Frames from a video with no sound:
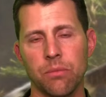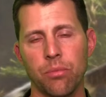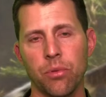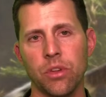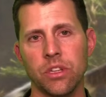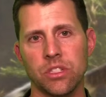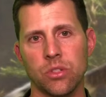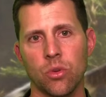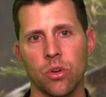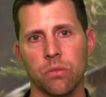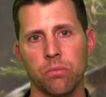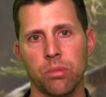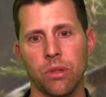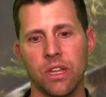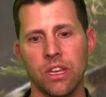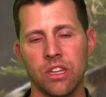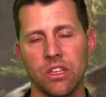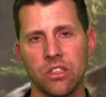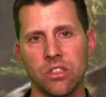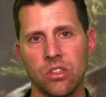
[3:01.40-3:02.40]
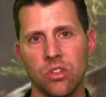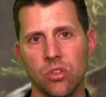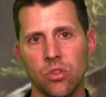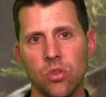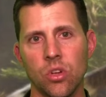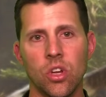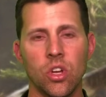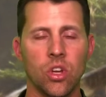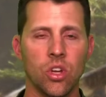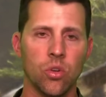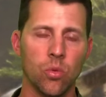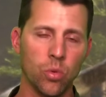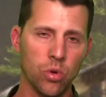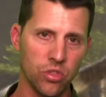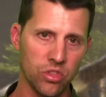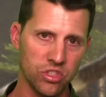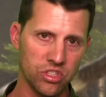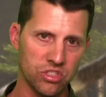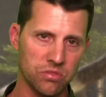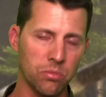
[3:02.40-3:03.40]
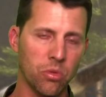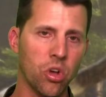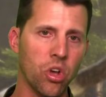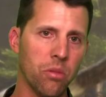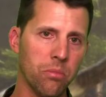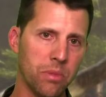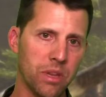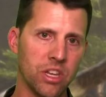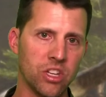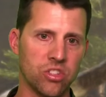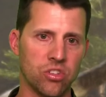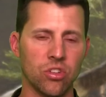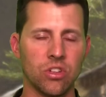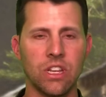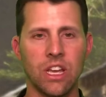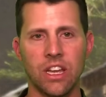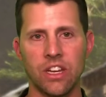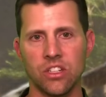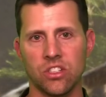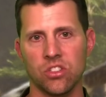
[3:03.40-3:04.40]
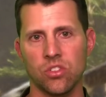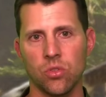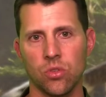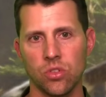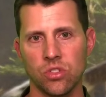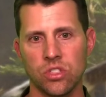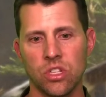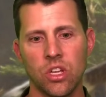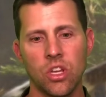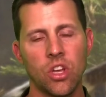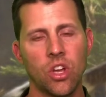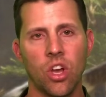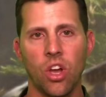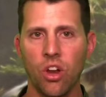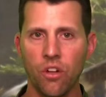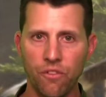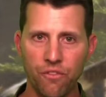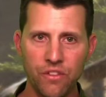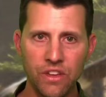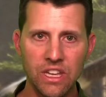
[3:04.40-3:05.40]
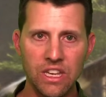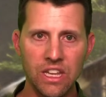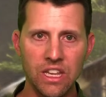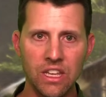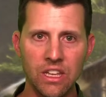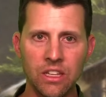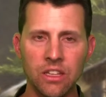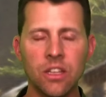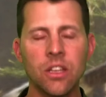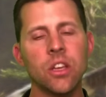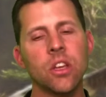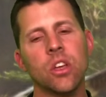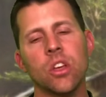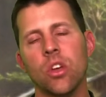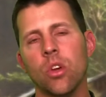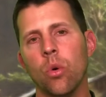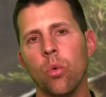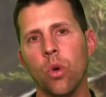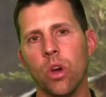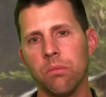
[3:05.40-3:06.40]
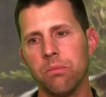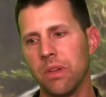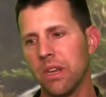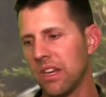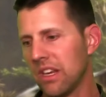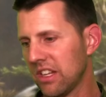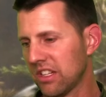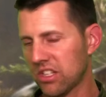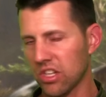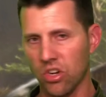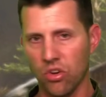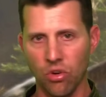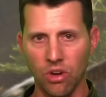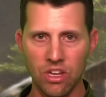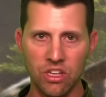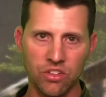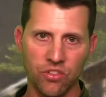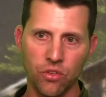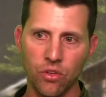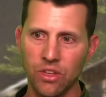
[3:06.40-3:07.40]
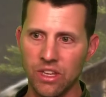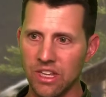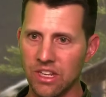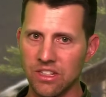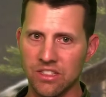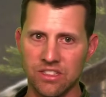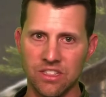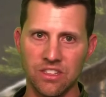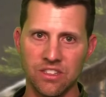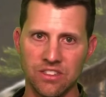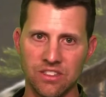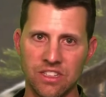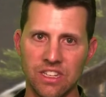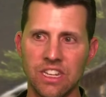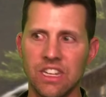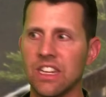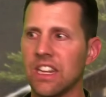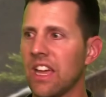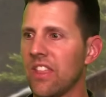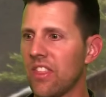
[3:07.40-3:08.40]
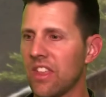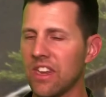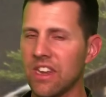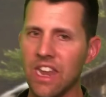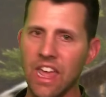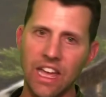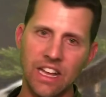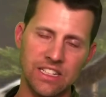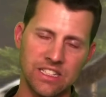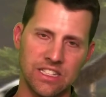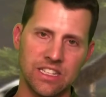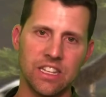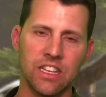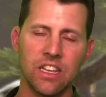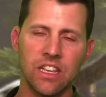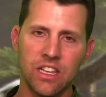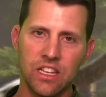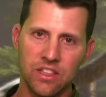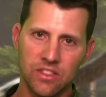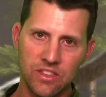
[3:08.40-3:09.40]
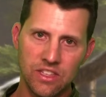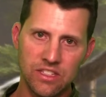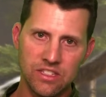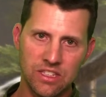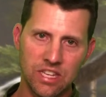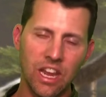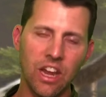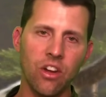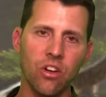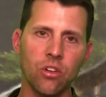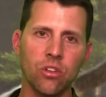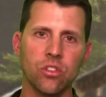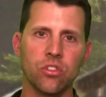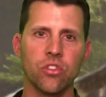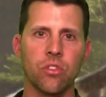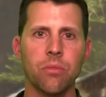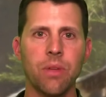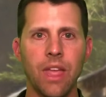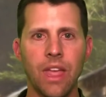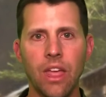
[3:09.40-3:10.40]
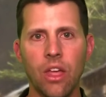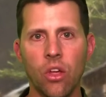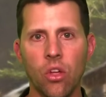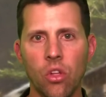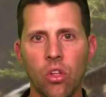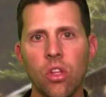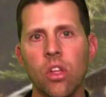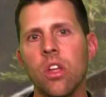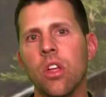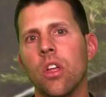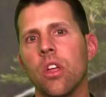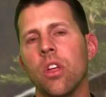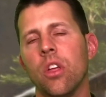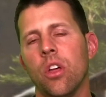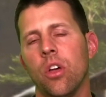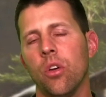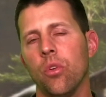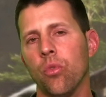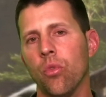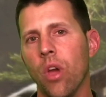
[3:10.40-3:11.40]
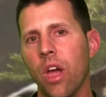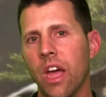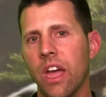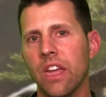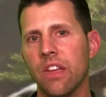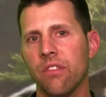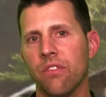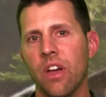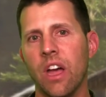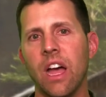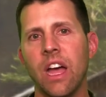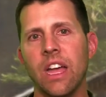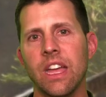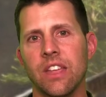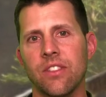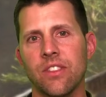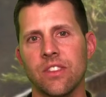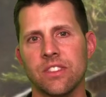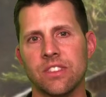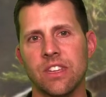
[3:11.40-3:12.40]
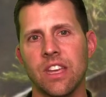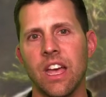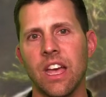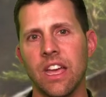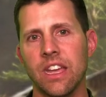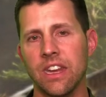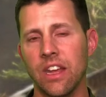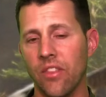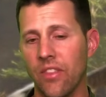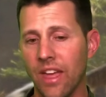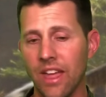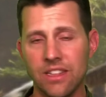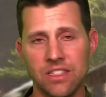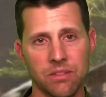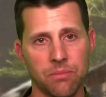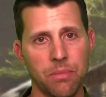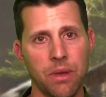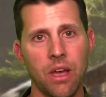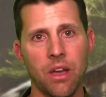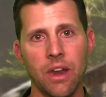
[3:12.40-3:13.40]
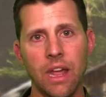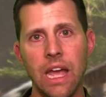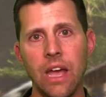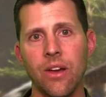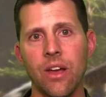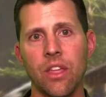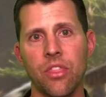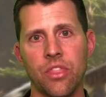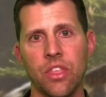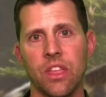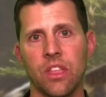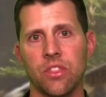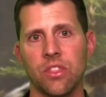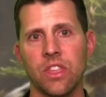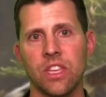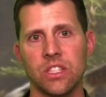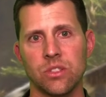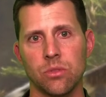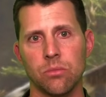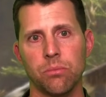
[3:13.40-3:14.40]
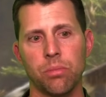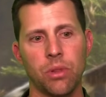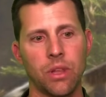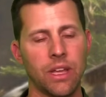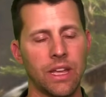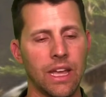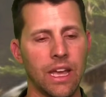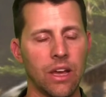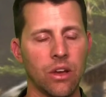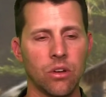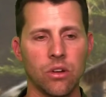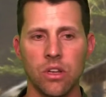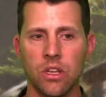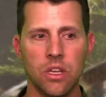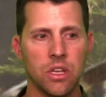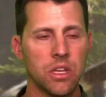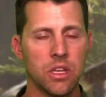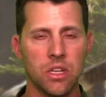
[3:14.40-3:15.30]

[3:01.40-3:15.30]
in Prehistoric Planet 2, where the small miniature dinosaurs are feeding. One minute it's a graceful, innocent scene, and the next, these terrors from hell arrive high in the sky. Now, that's about how I think things would play out.